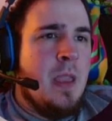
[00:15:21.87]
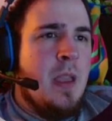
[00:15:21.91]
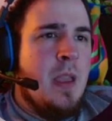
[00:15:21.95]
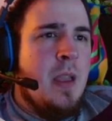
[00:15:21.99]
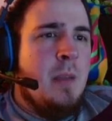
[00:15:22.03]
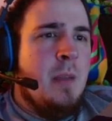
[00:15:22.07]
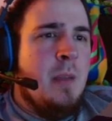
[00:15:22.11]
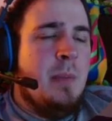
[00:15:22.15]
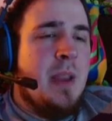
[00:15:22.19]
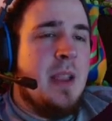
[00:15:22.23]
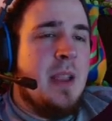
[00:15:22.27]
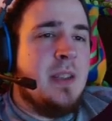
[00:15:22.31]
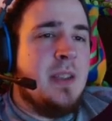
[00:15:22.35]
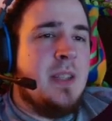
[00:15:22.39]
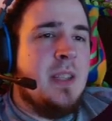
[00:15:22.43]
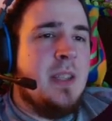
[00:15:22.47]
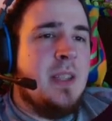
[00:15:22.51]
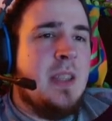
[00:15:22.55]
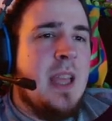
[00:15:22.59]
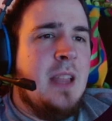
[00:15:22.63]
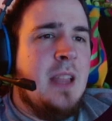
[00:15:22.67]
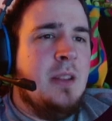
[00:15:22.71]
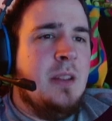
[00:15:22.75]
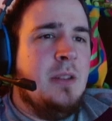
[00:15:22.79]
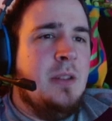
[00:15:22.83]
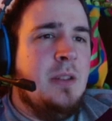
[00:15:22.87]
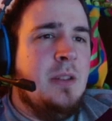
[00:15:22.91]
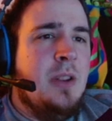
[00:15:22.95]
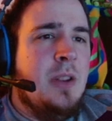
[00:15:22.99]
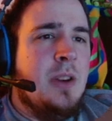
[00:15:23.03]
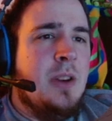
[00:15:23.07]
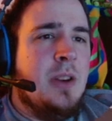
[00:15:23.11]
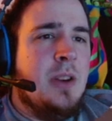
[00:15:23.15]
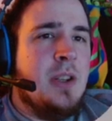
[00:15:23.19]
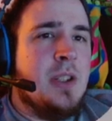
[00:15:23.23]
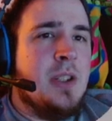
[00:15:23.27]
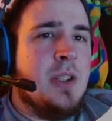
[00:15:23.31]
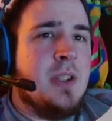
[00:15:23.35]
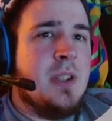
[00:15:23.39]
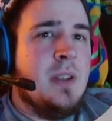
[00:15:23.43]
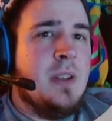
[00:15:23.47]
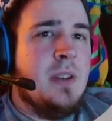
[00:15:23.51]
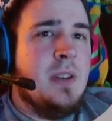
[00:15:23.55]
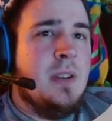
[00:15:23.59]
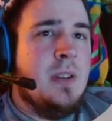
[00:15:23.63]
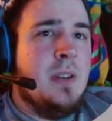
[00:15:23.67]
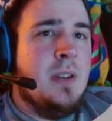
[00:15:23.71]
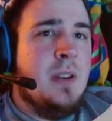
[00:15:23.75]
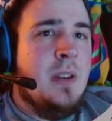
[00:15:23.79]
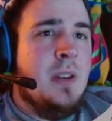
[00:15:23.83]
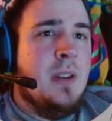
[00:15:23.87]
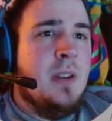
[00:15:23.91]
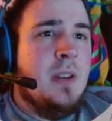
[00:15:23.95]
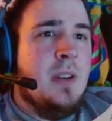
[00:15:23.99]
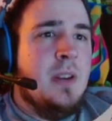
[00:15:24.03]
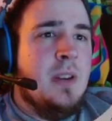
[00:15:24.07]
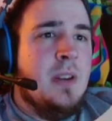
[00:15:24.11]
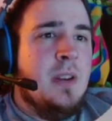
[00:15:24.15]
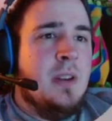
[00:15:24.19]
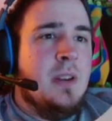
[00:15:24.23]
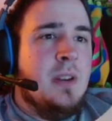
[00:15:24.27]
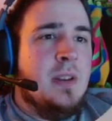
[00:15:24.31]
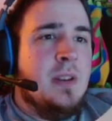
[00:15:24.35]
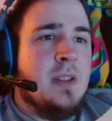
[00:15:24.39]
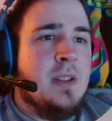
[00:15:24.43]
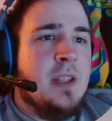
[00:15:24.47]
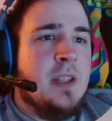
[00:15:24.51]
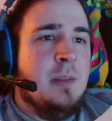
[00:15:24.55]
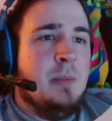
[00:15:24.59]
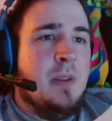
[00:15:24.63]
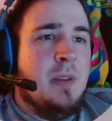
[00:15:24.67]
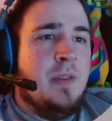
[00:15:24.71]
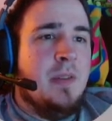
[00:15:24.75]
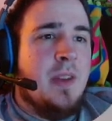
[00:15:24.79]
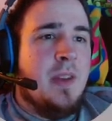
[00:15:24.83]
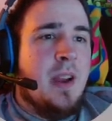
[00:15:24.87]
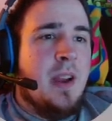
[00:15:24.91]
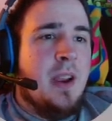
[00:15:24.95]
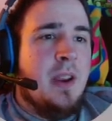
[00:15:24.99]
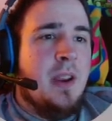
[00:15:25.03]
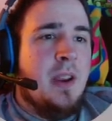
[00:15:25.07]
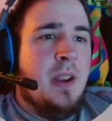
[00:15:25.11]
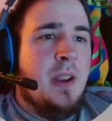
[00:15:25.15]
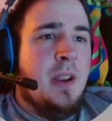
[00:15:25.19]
But yeah, see that looks simplified.